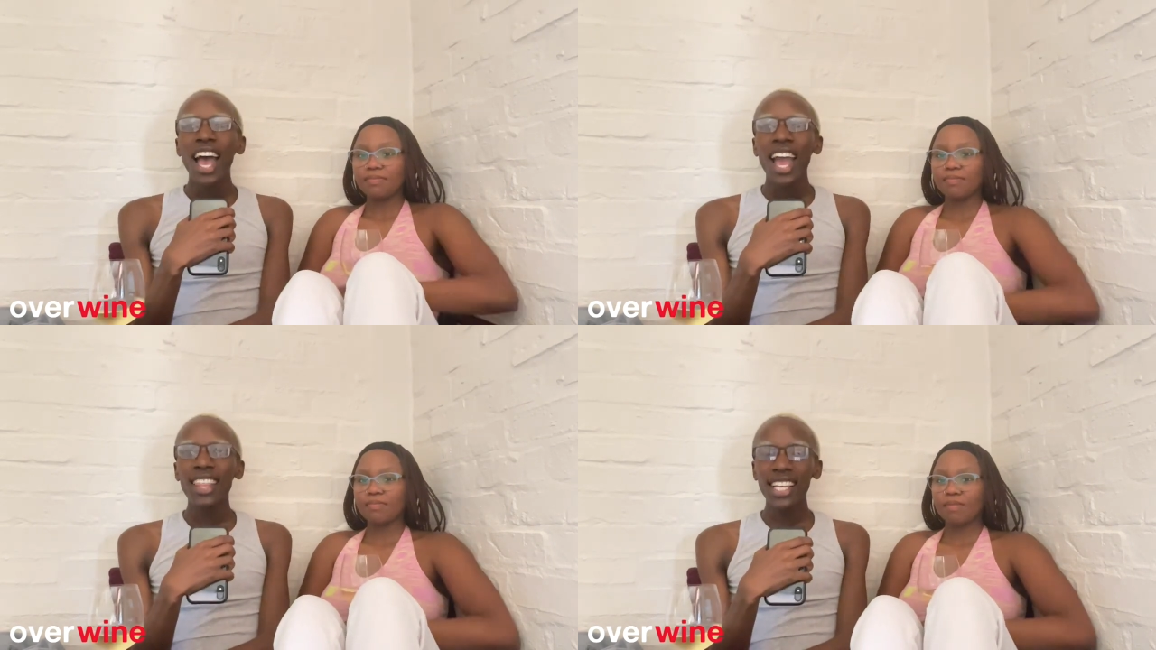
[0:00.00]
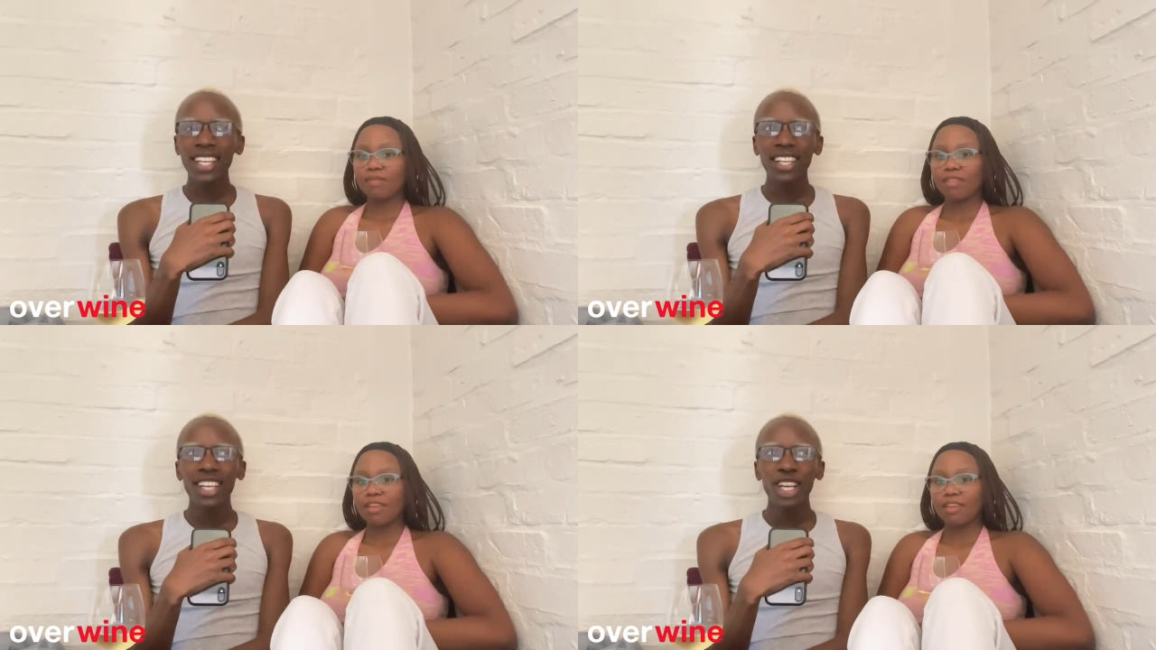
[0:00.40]
Speaker 1: I
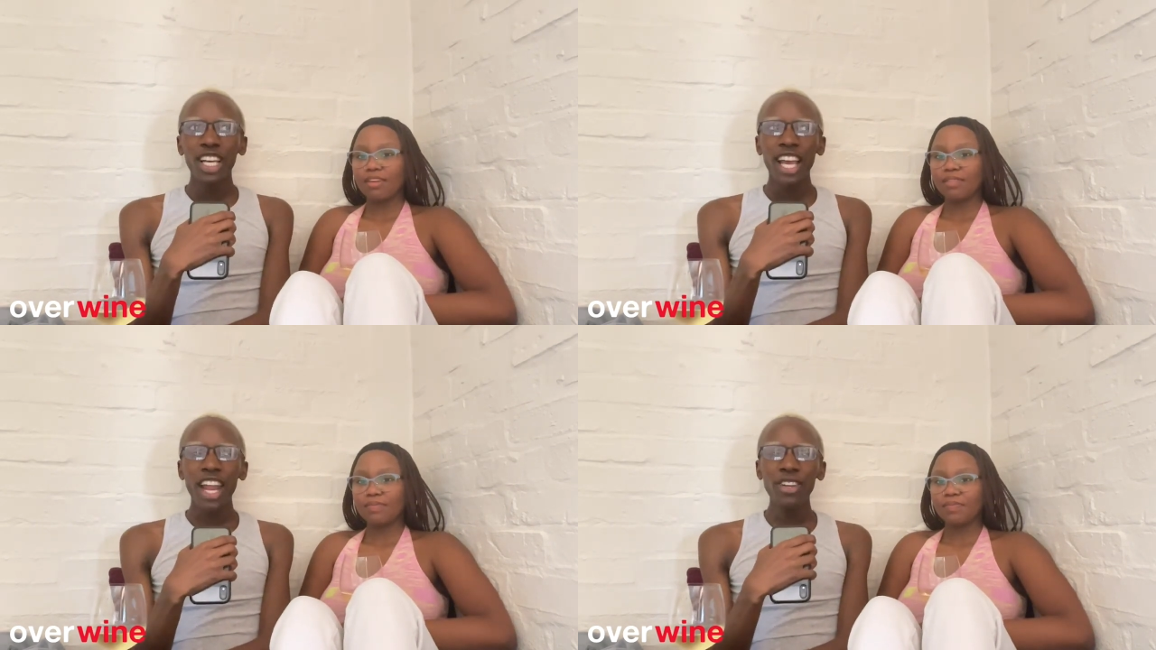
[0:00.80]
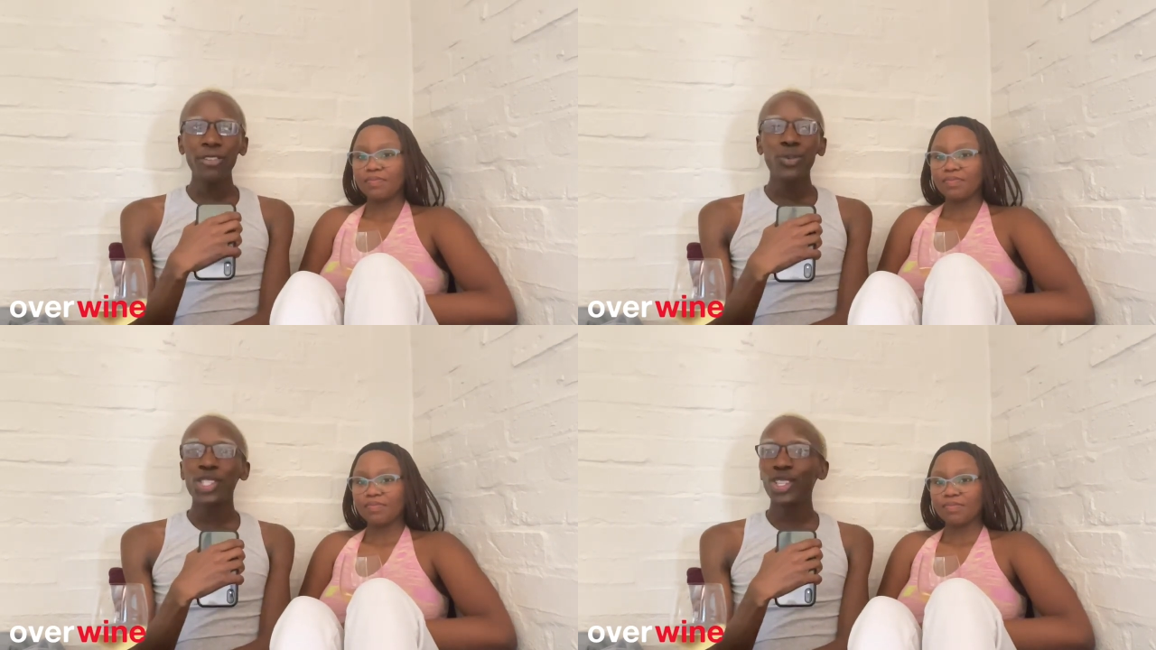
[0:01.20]
think I don't know if
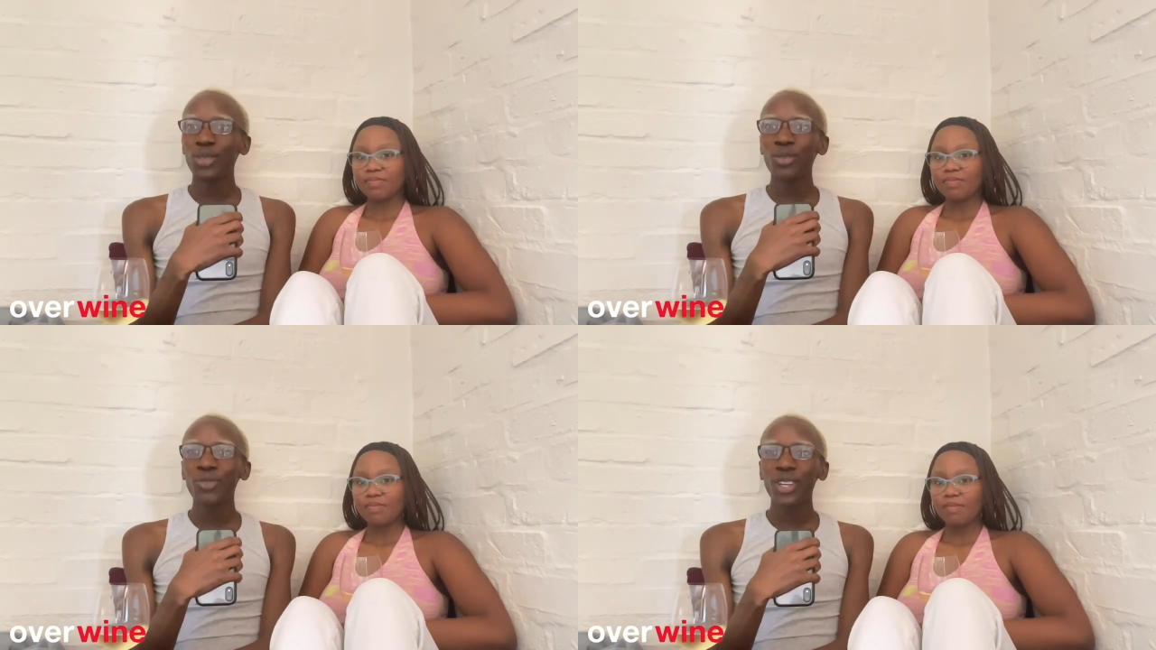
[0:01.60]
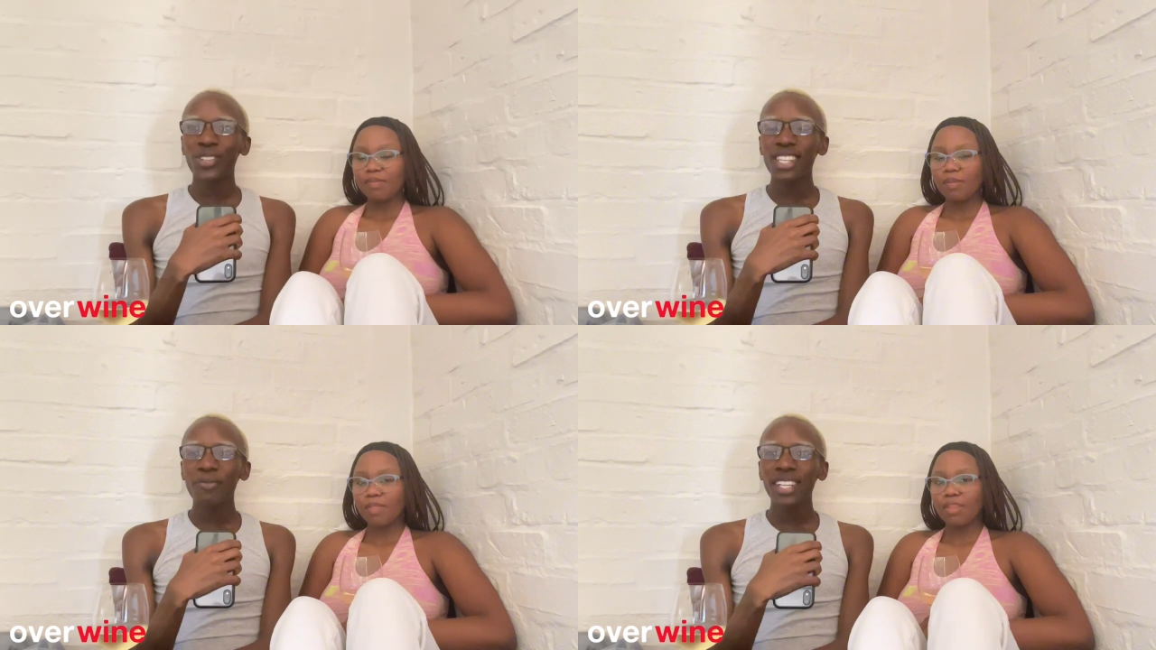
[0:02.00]
it was a YouTube video or
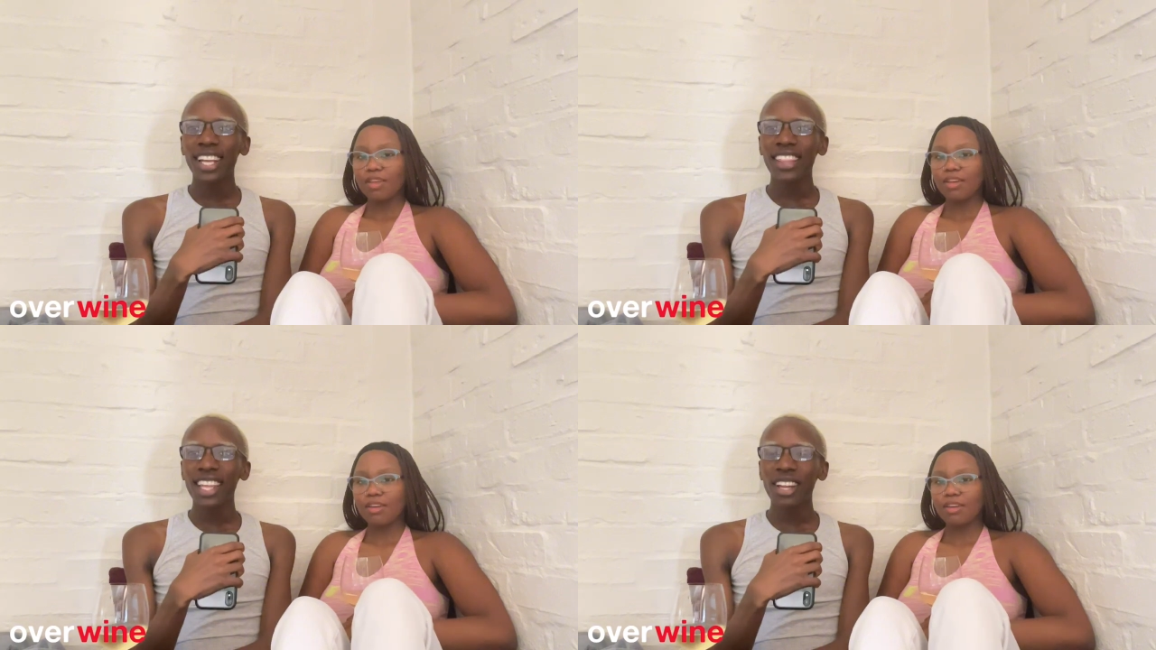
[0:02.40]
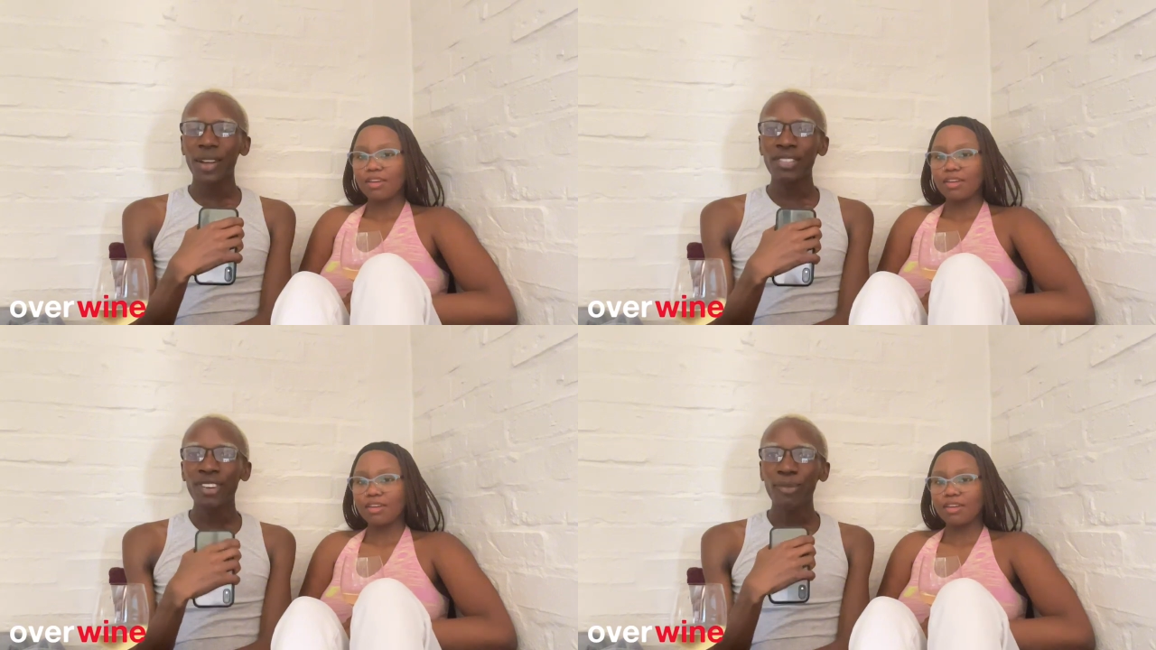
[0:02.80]
something like that that I
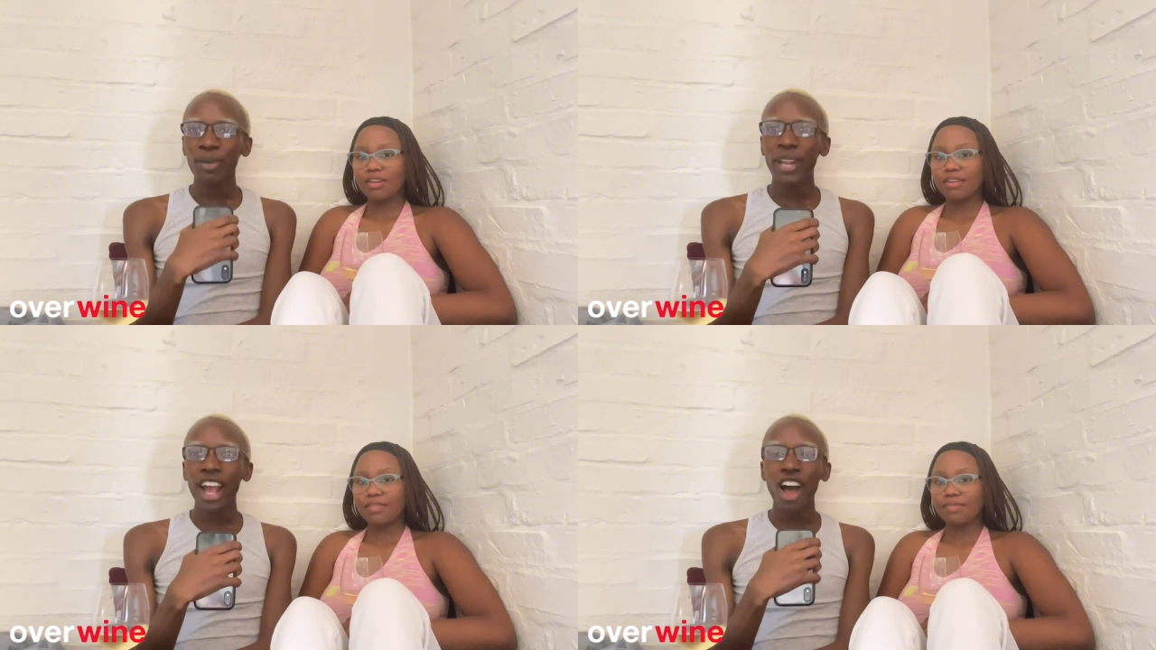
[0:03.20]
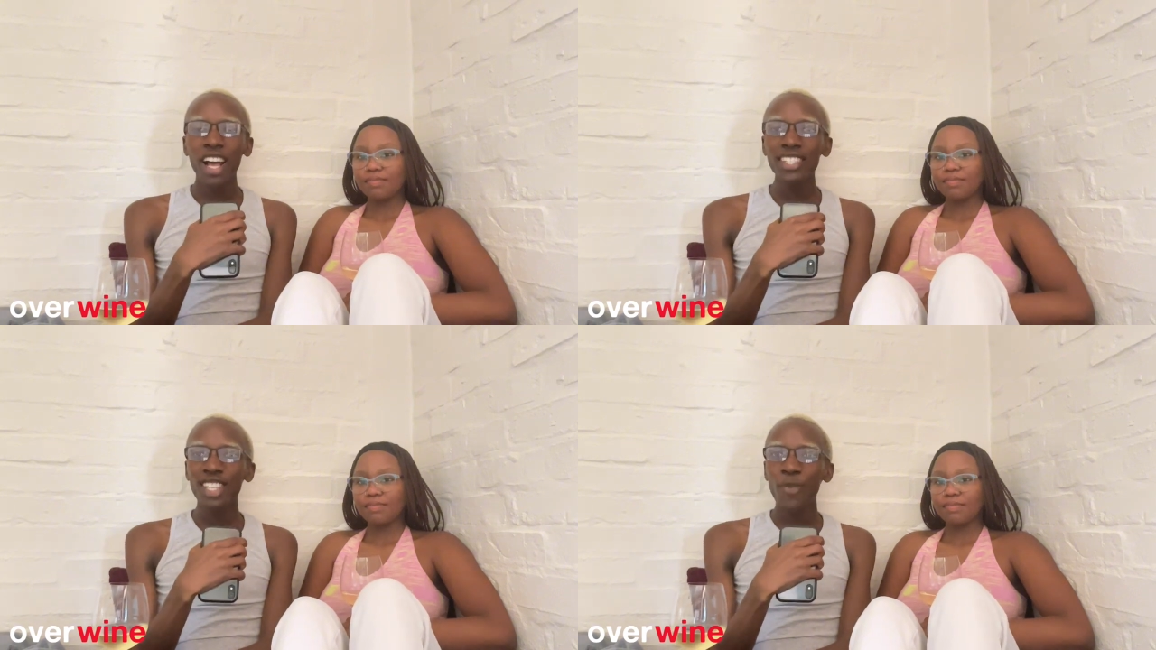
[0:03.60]
was filming, but I
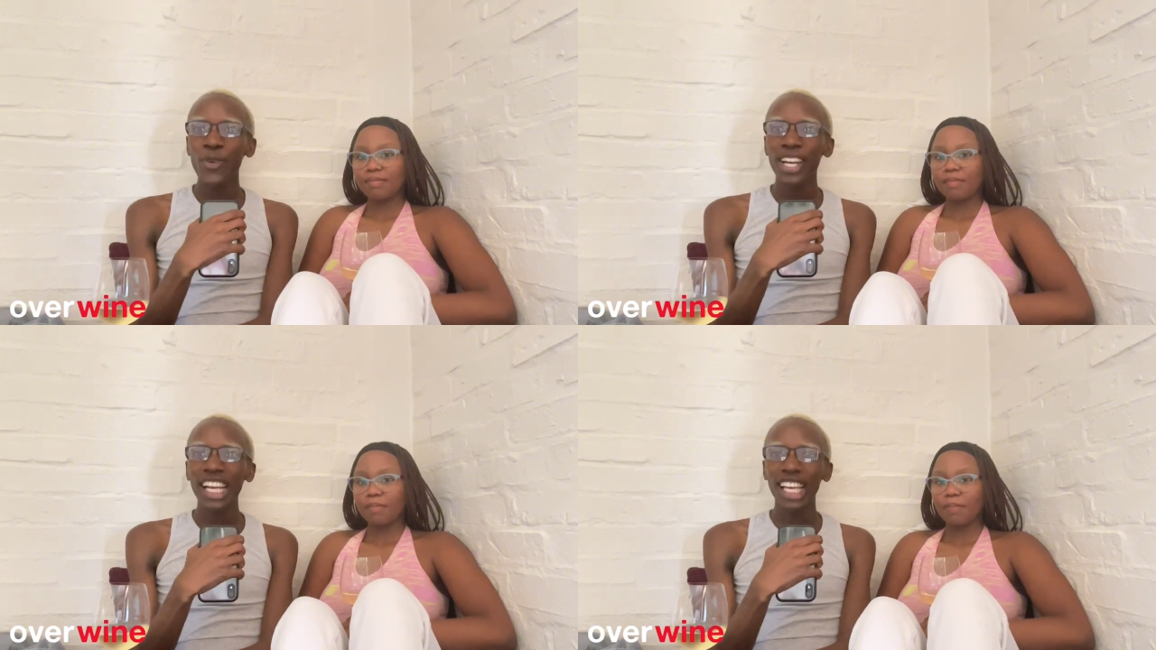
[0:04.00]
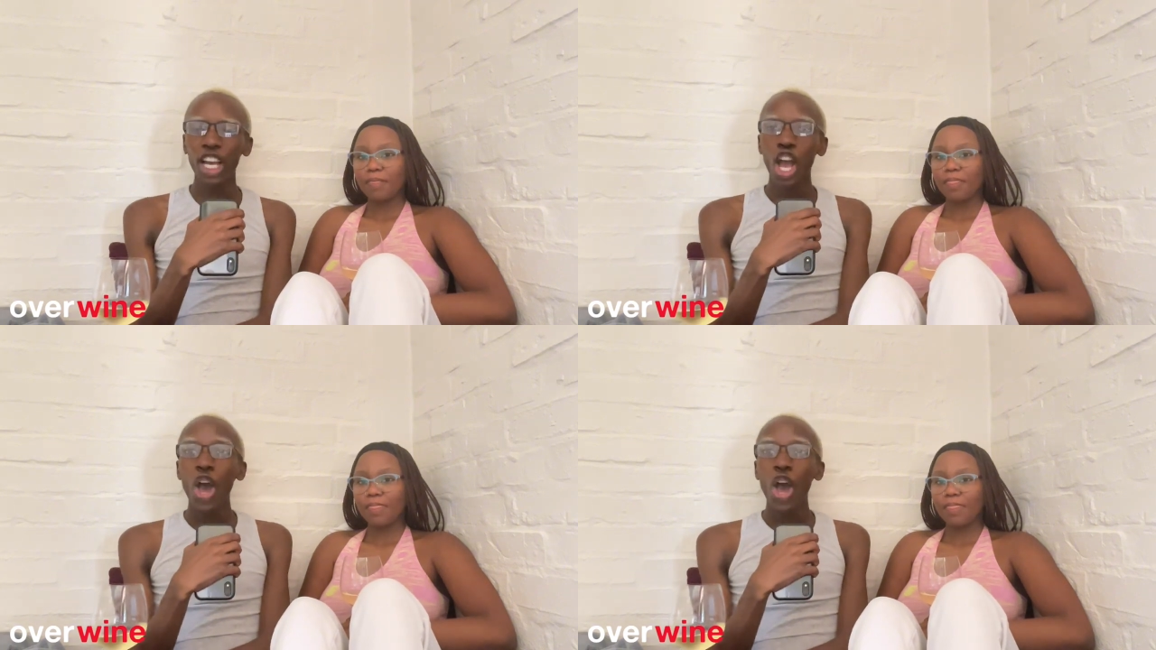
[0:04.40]
asked someone like,